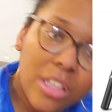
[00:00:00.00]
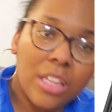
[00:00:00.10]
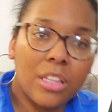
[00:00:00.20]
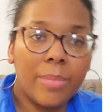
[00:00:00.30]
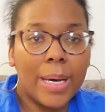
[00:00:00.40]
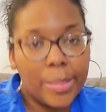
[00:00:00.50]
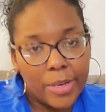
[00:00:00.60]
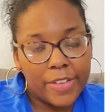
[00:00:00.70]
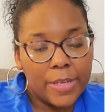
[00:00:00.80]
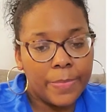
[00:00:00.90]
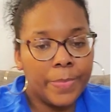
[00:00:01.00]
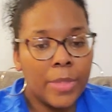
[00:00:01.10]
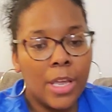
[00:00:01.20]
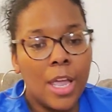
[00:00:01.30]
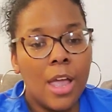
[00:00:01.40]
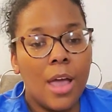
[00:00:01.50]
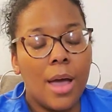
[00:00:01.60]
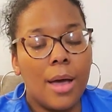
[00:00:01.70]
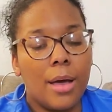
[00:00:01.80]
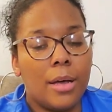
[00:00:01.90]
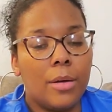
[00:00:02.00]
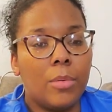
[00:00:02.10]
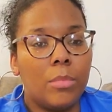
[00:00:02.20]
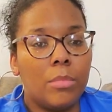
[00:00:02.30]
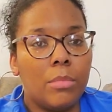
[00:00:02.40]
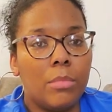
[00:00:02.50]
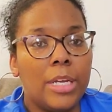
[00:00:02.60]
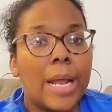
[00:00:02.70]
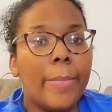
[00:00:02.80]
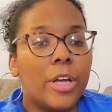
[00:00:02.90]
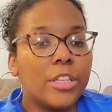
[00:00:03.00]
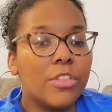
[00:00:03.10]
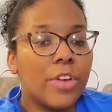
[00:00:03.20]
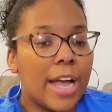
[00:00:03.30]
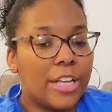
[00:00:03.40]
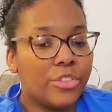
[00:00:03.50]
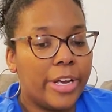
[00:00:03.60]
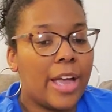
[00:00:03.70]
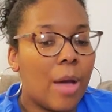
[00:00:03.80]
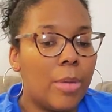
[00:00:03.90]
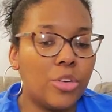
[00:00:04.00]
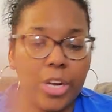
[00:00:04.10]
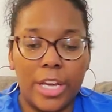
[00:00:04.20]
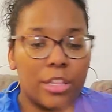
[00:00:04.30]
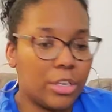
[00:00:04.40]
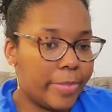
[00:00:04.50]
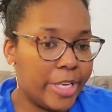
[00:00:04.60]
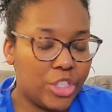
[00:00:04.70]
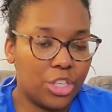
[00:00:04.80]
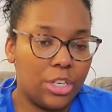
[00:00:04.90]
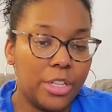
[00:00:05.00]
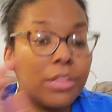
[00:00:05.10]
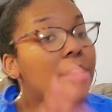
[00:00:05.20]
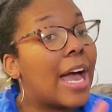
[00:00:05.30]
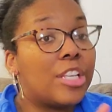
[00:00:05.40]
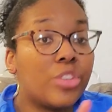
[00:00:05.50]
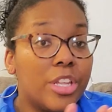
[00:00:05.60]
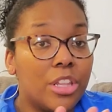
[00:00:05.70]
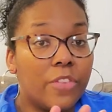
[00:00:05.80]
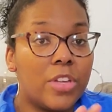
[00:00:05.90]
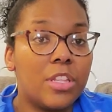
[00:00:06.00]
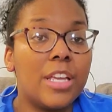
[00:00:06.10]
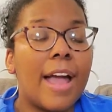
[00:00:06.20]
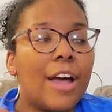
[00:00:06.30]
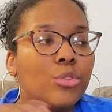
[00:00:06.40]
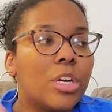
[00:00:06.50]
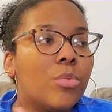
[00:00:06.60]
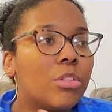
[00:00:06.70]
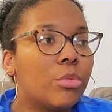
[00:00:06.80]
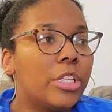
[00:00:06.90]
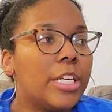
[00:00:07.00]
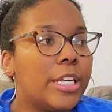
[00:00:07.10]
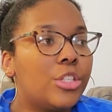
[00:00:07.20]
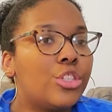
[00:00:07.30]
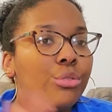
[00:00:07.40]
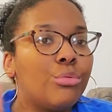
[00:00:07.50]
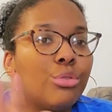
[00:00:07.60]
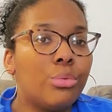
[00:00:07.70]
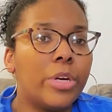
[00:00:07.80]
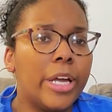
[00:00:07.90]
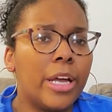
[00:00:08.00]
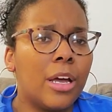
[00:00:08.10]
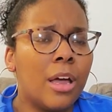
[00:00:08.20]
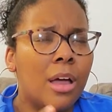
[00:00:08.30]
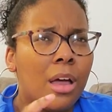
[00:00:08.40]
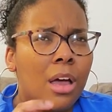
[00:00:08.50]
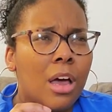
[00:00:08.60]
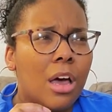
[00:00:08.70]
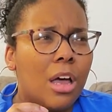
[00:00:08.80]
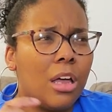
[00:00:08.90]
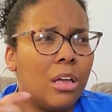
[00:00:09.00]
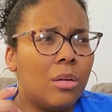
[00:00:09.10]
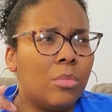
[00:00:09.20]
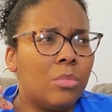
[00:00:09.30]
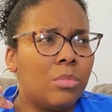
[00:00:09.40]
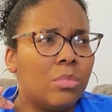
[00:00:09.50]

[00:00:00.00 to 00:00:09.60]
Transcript: says at the bottom of it. Um, and I bought this for Andre. I'll make sure I insert a picture. This is Andre's selfie stick. Andre was really into doing, um,